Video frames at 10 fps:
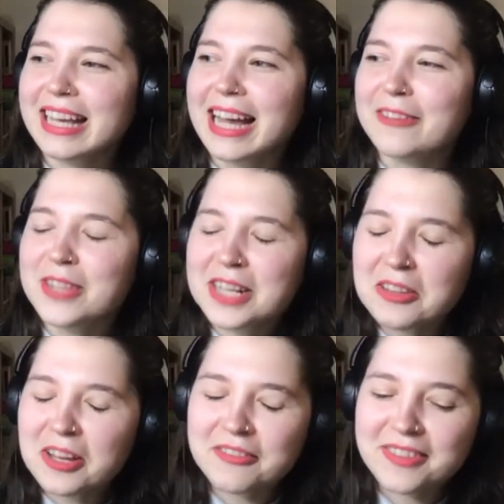I've done a
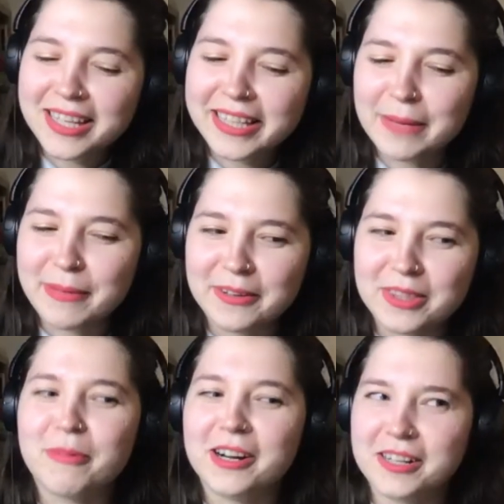lot of thinking about
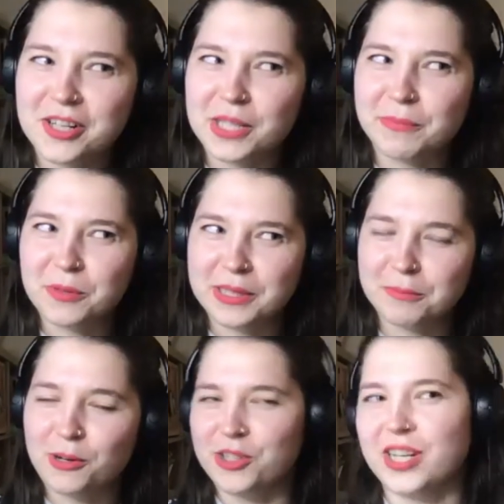the Partnership
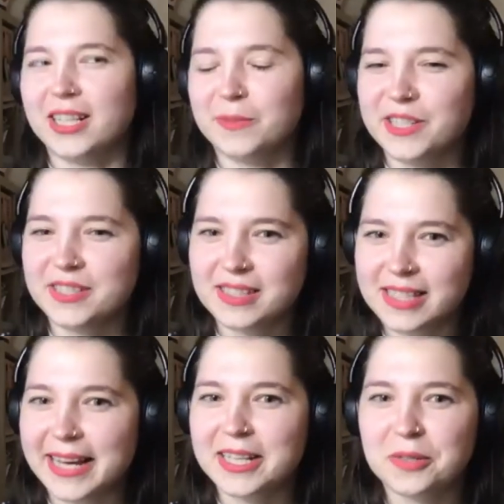Quilt Project, which is the
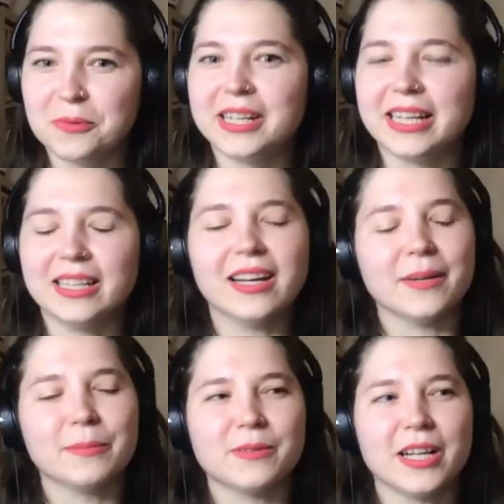second one I,
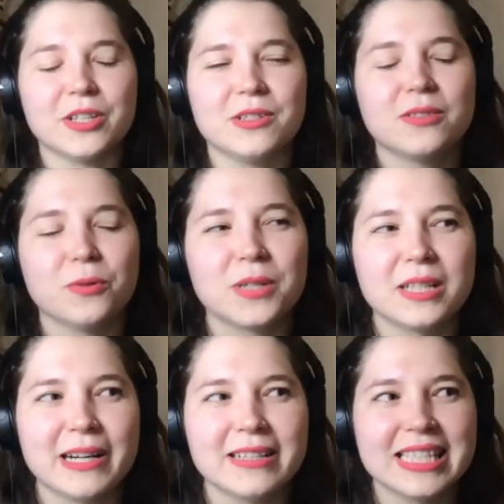I, I talked
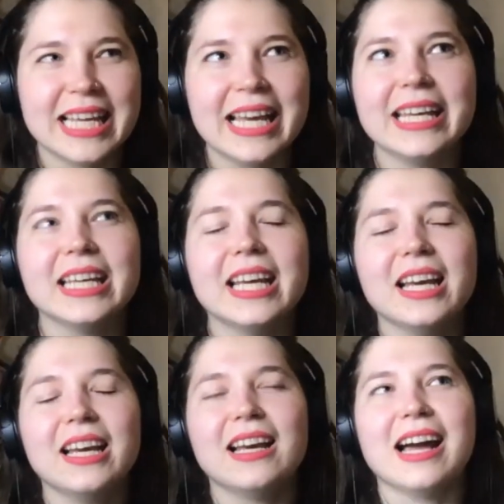about today.
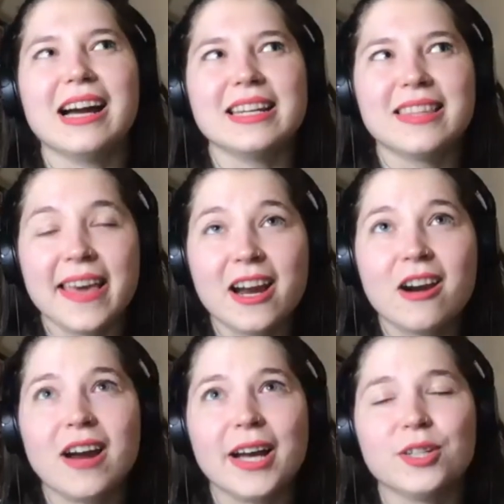And
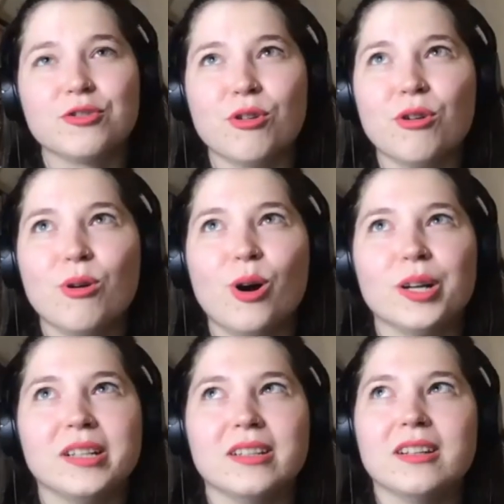there I draw
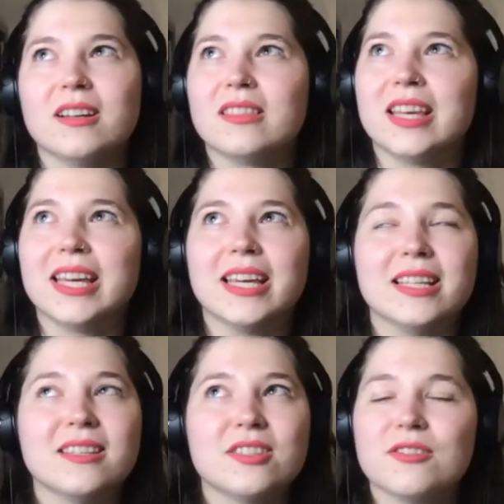on the
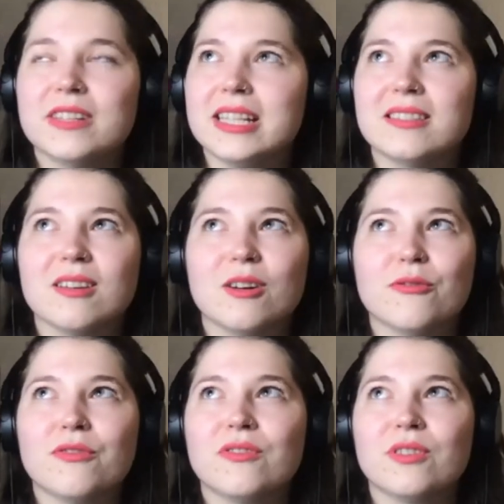histories
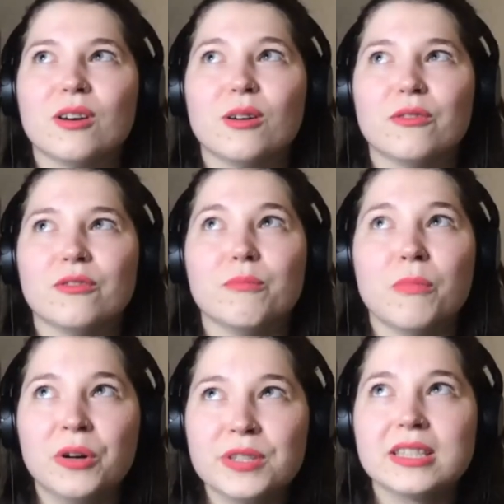of, of
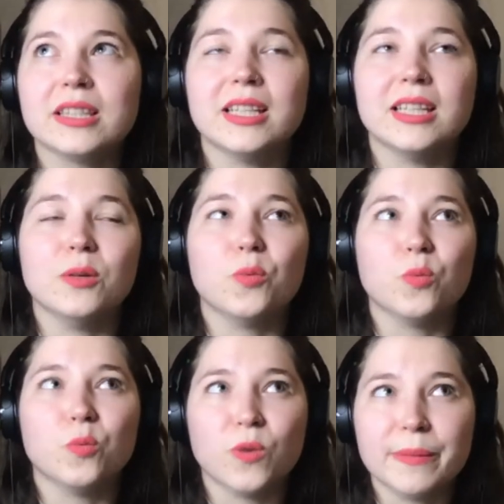mostly
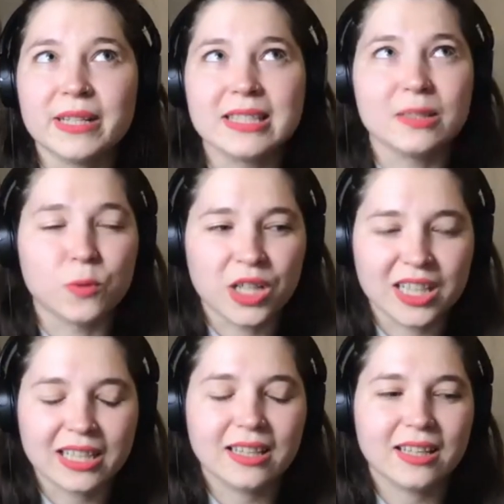women's work